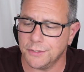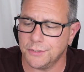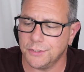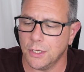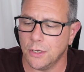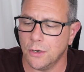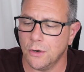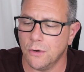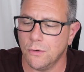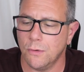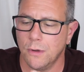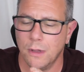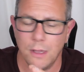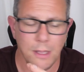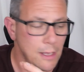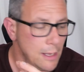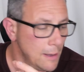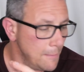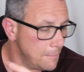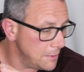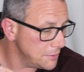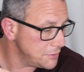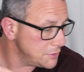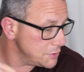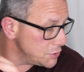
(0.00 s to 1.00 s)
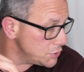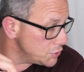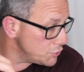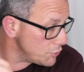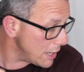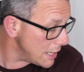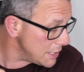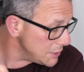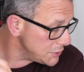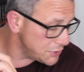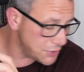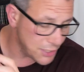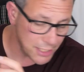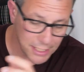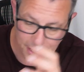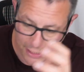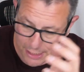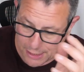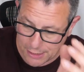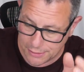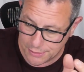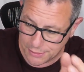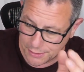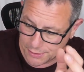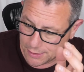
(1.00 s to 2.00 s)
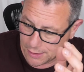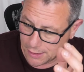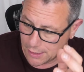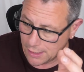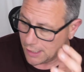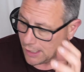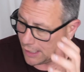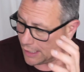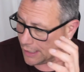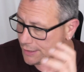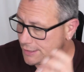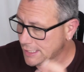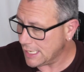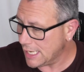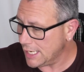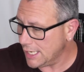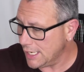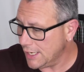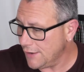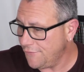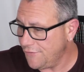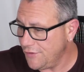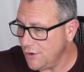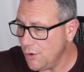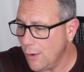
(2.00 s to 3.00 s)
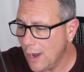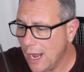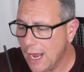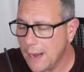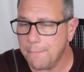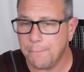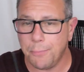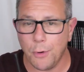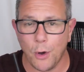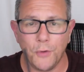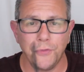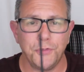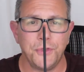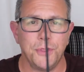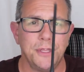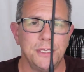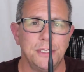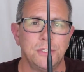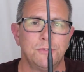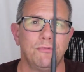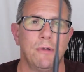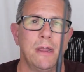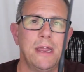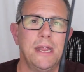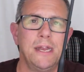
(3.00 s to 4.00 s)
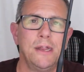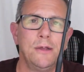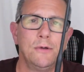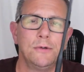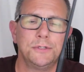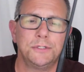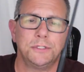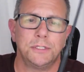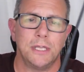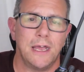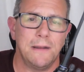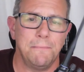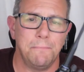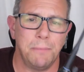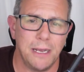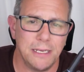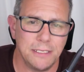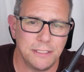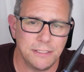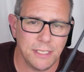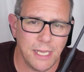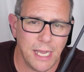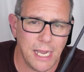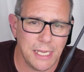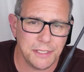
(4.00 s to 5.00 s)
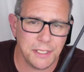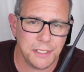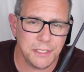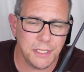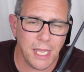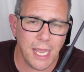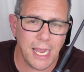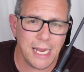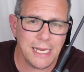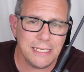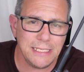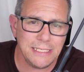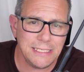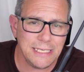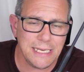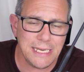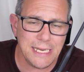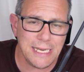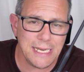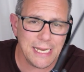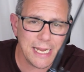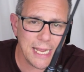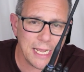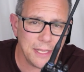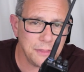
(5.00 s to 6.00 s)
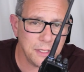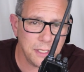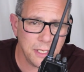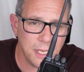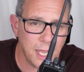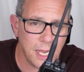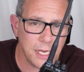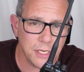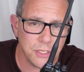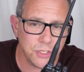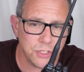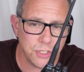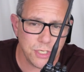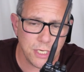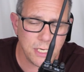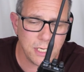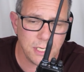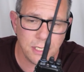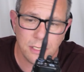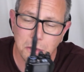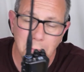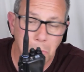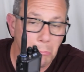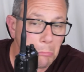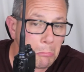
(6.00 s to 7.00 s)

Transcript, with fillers: So, but the strange thing is, is that if you had both of these radios side by side, the 9D and the 9G,